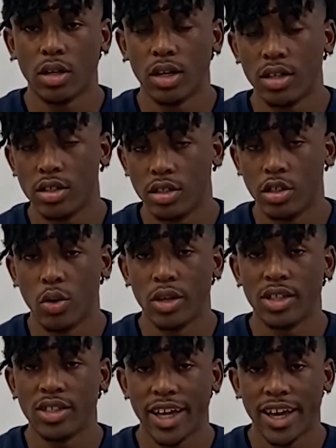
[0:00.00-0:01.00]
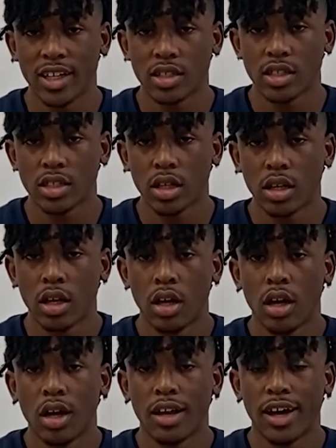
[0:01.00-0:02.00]
is doing the test,
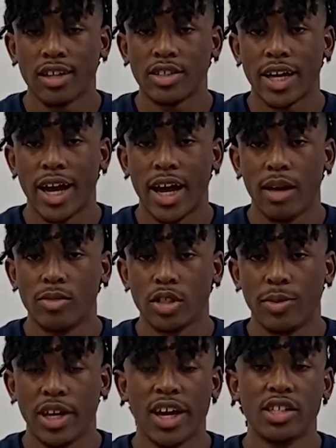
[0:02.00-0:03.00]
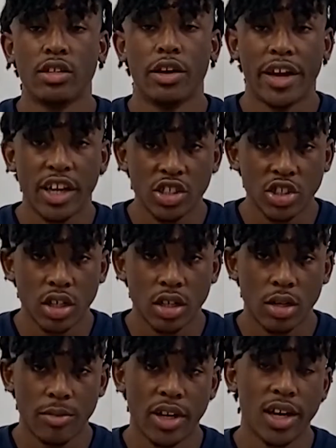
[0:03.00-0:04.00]
a lot of times because they're injured
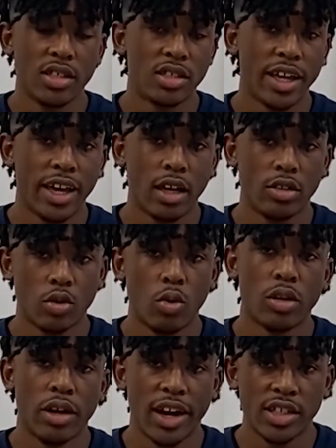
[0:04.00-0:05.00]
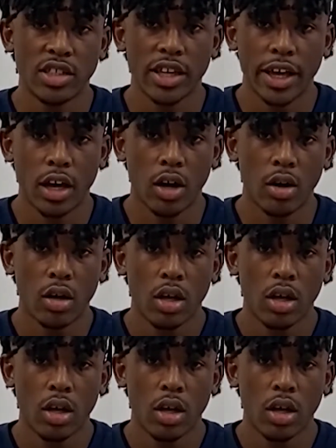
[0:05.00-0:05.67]
and because they tore their ACL,